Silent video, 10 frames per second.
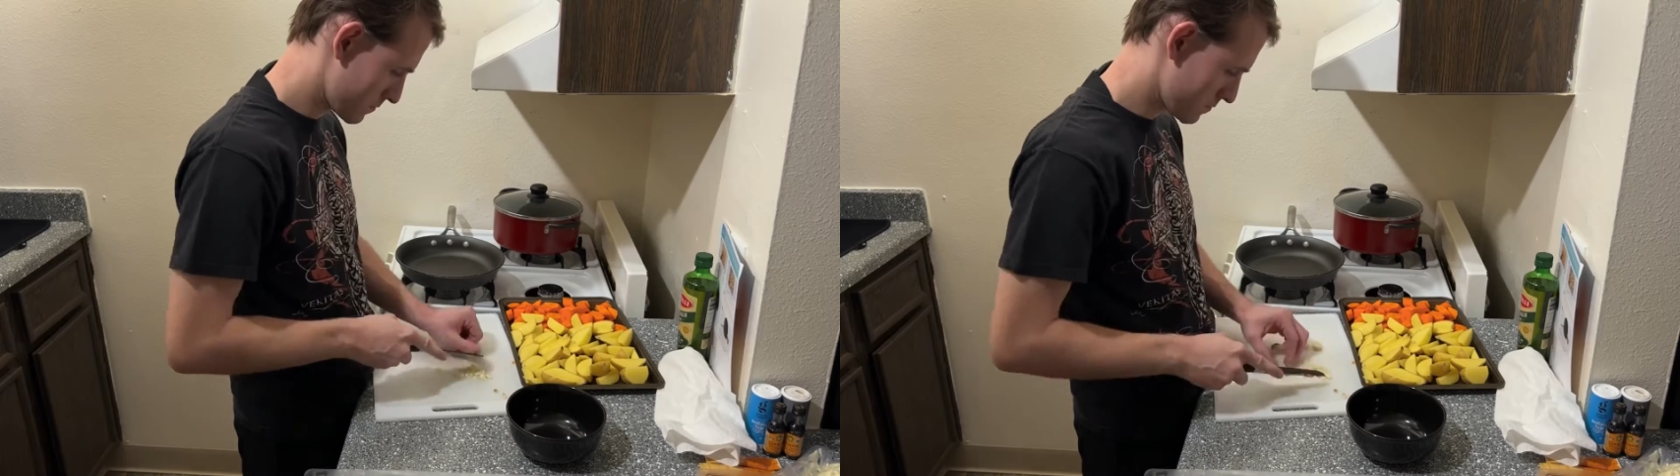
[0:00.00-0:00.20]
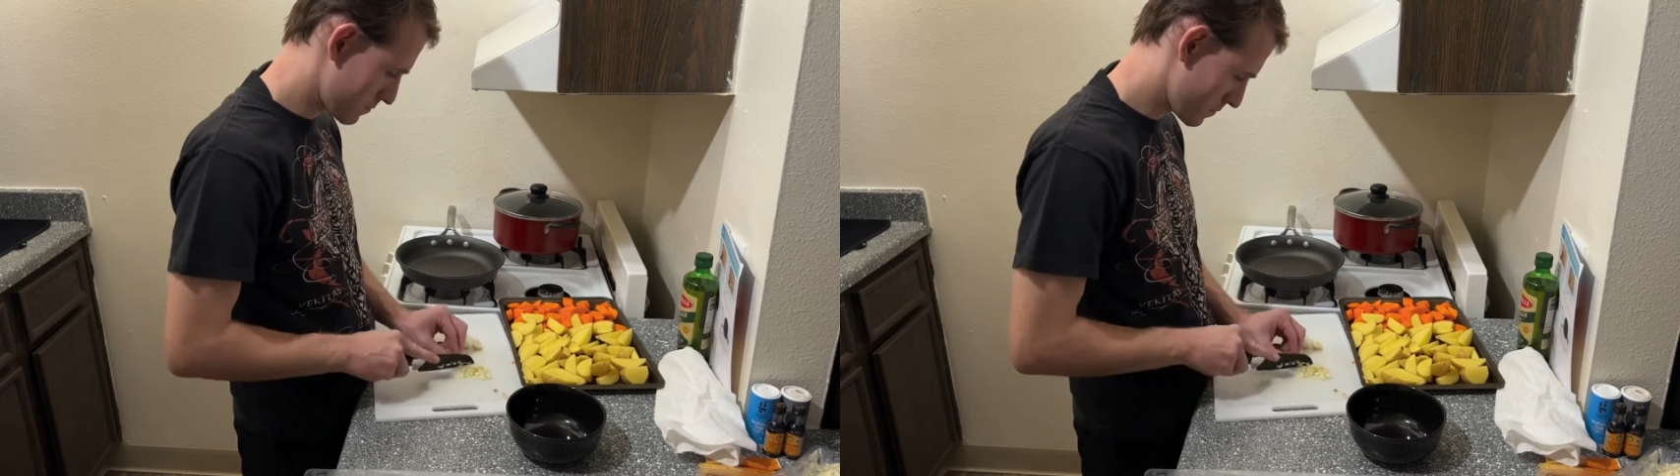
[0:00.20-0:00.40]

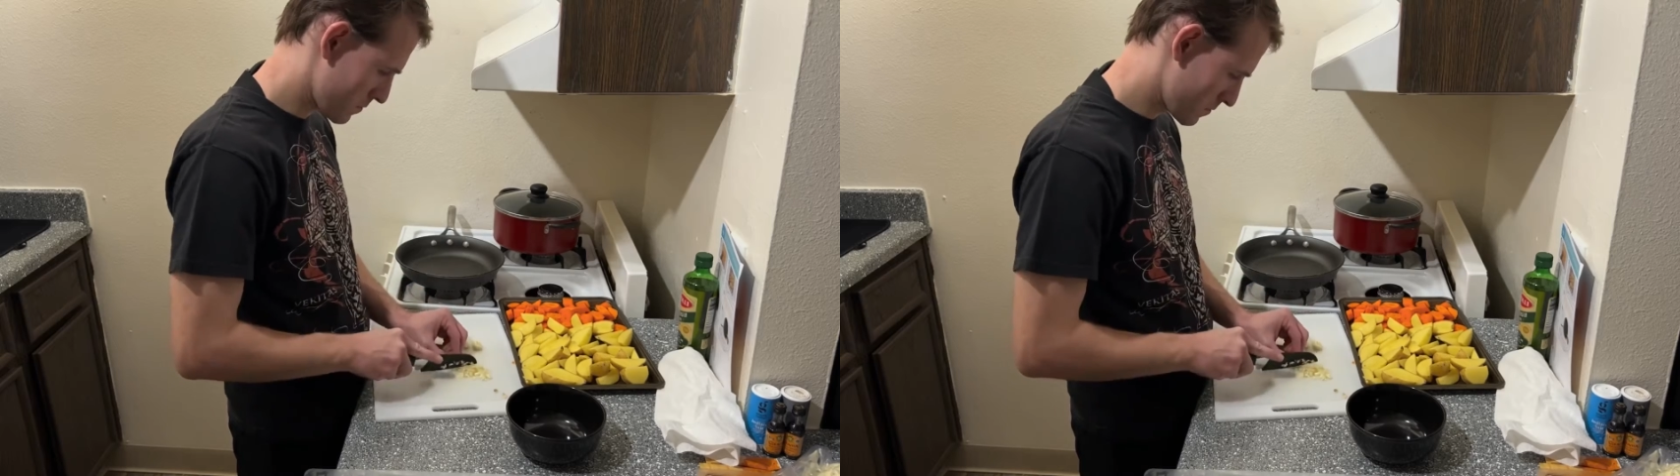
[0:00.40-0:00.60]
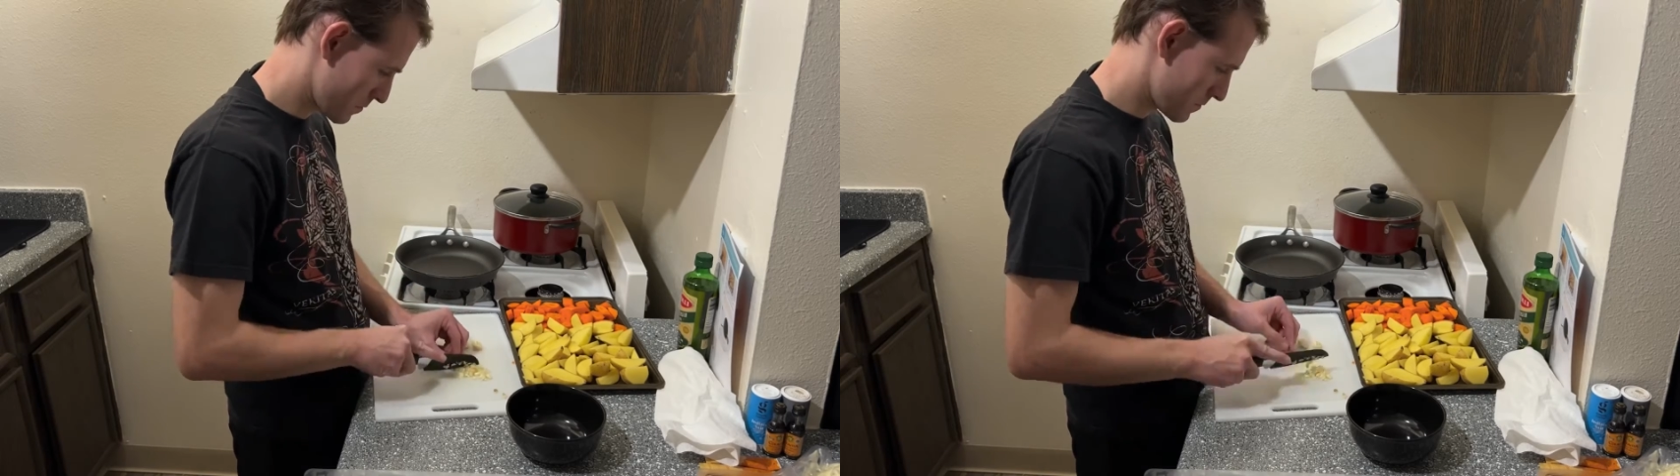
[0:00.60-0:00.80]
I haven't
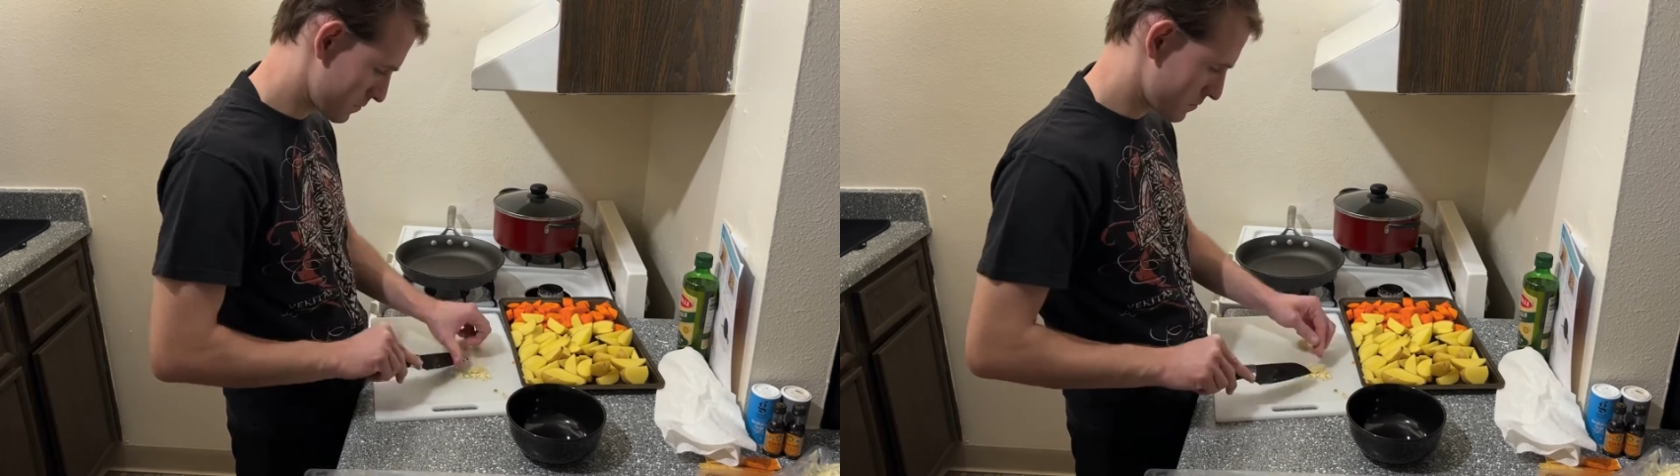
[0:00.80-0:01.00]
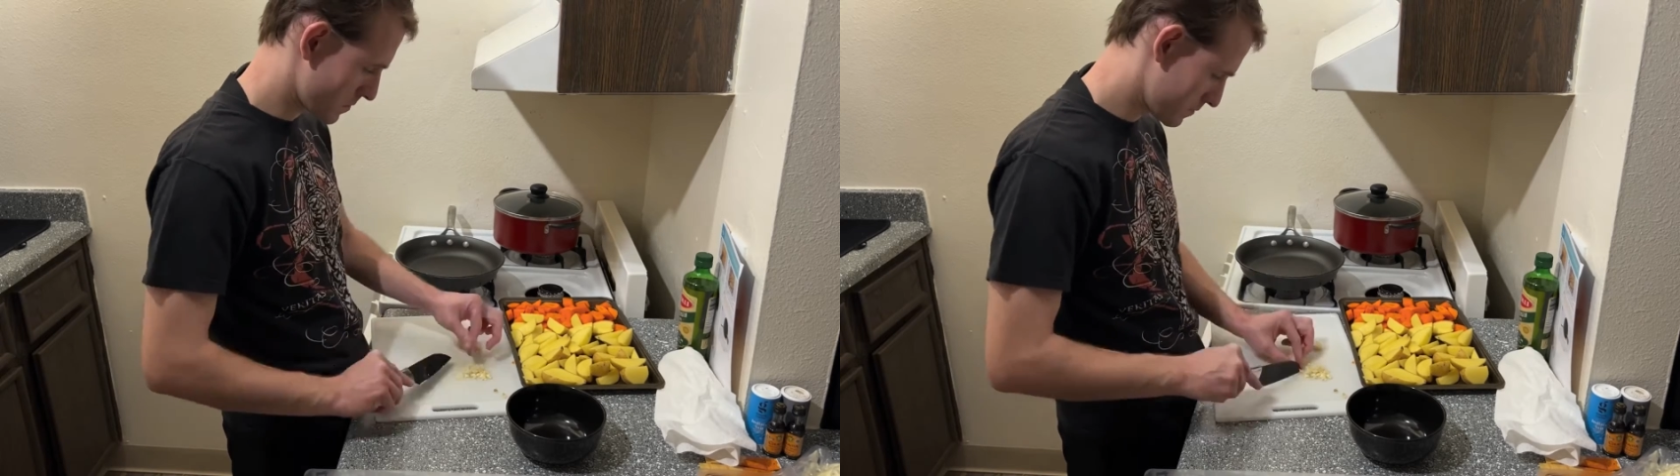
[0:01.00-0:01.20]
quite
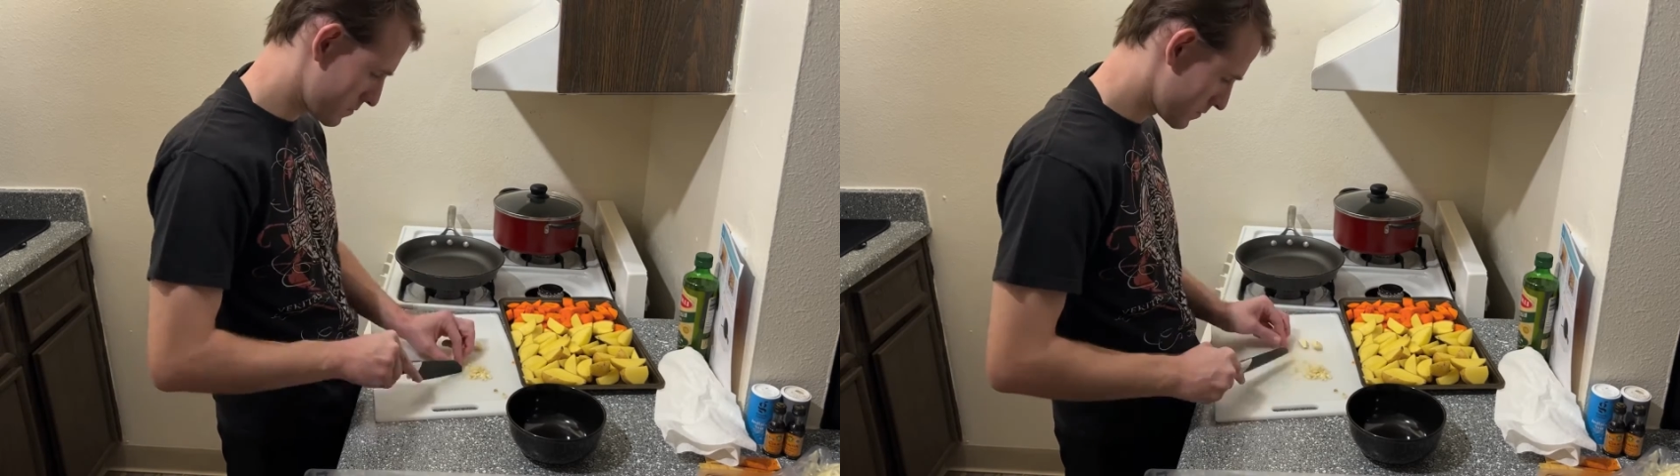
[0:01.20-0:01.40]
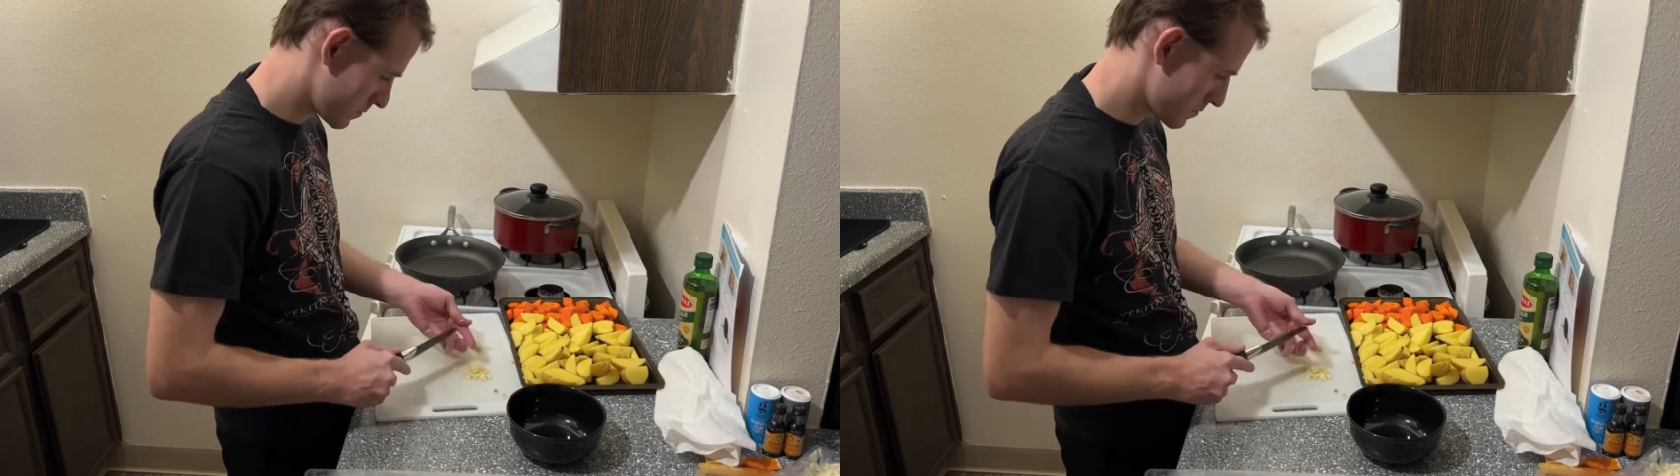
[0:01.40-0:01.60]
gotten
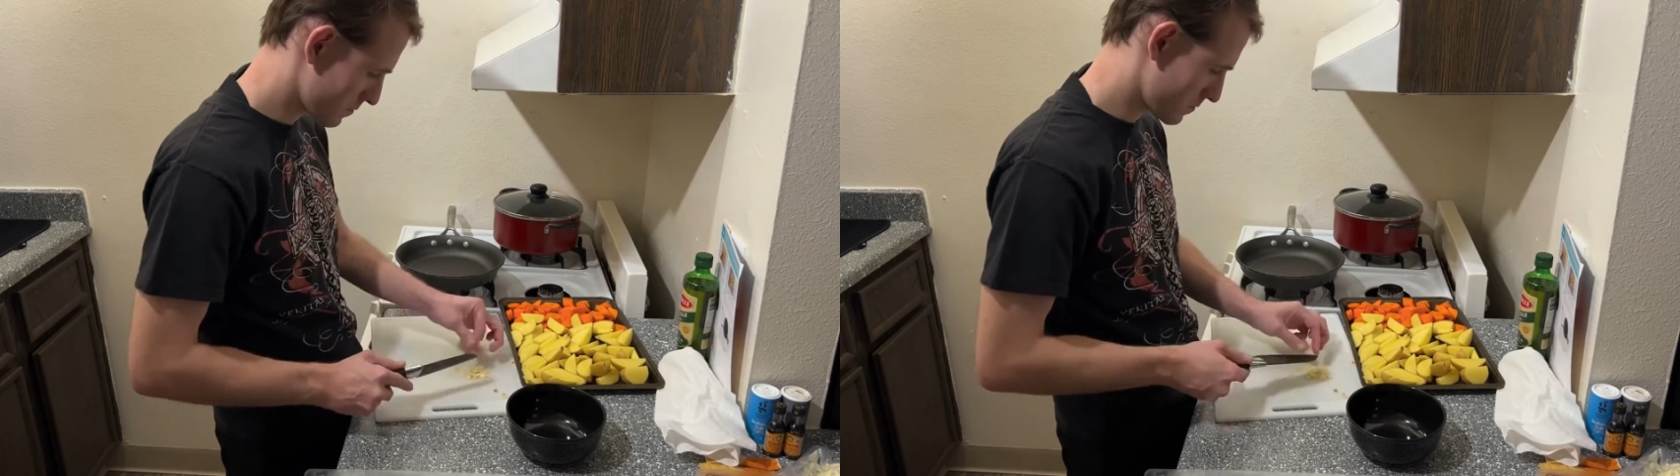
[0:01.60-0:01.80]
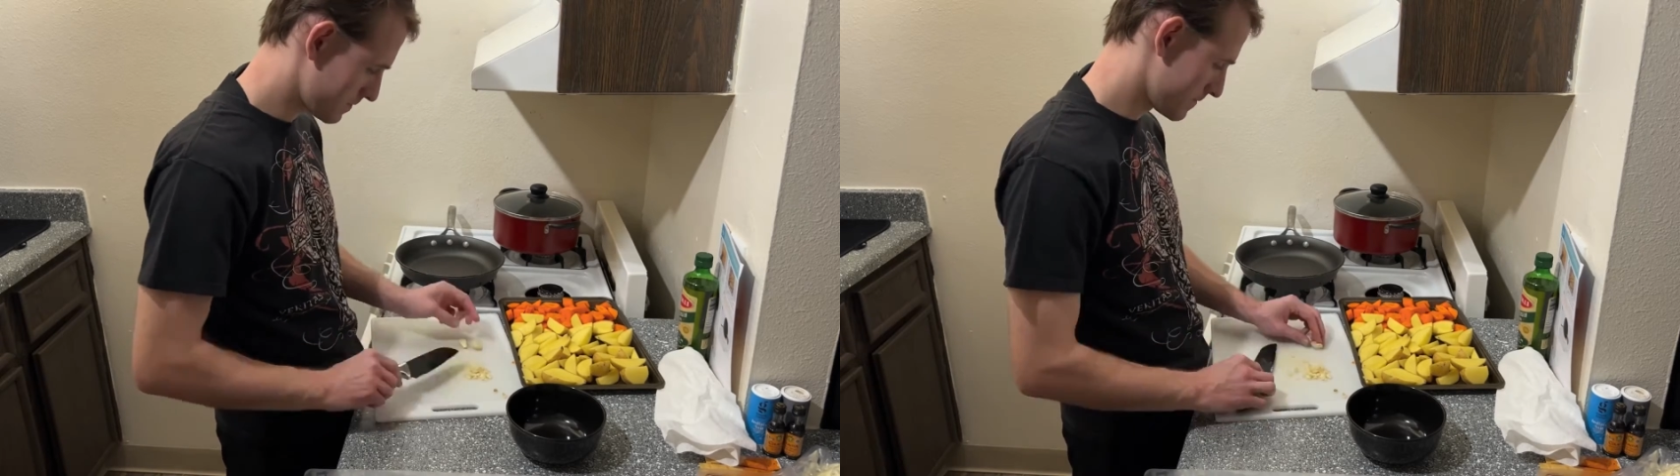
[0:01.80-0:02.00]
the
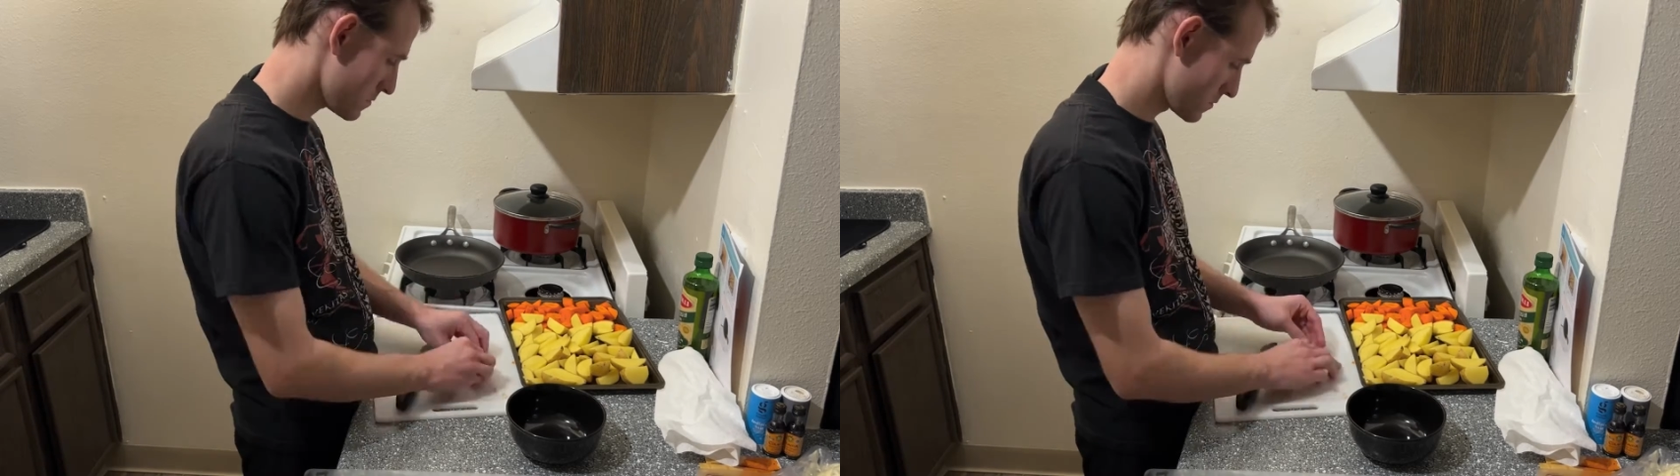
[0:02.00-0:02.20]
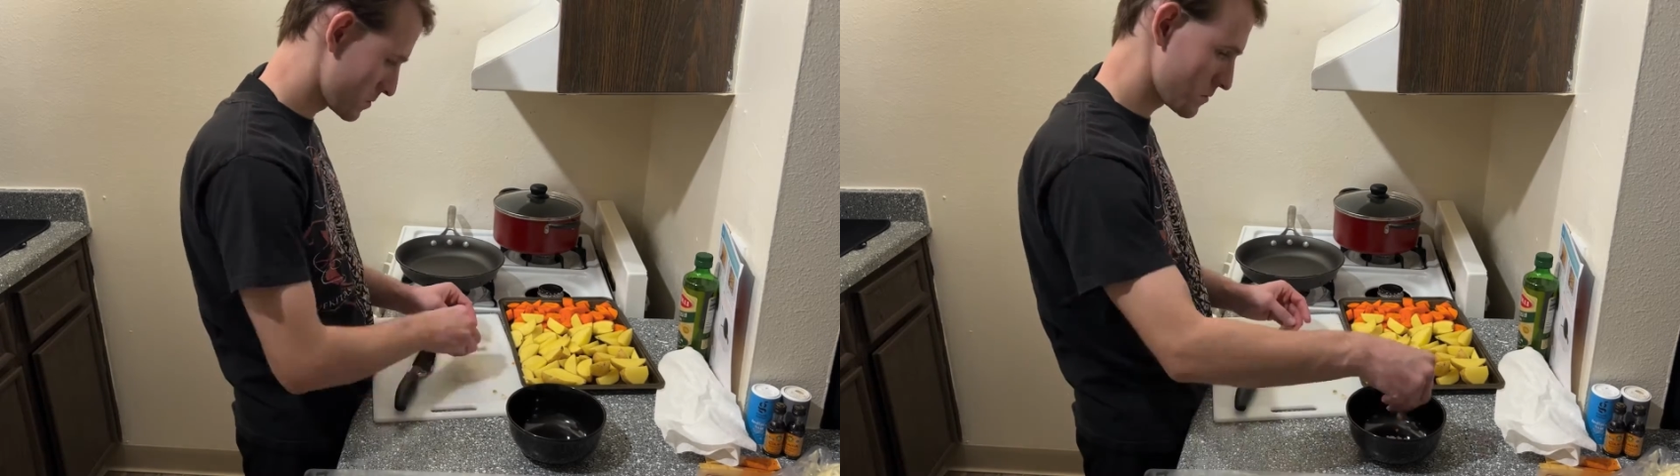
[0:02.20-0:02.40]
garlic
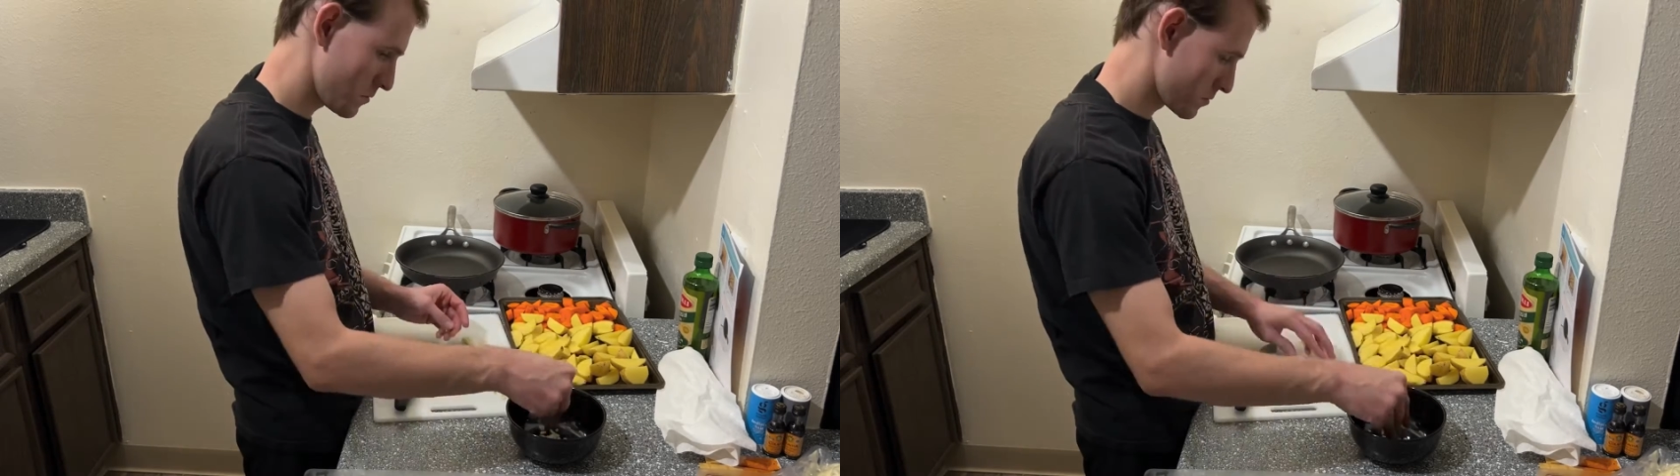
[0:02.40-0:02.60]
press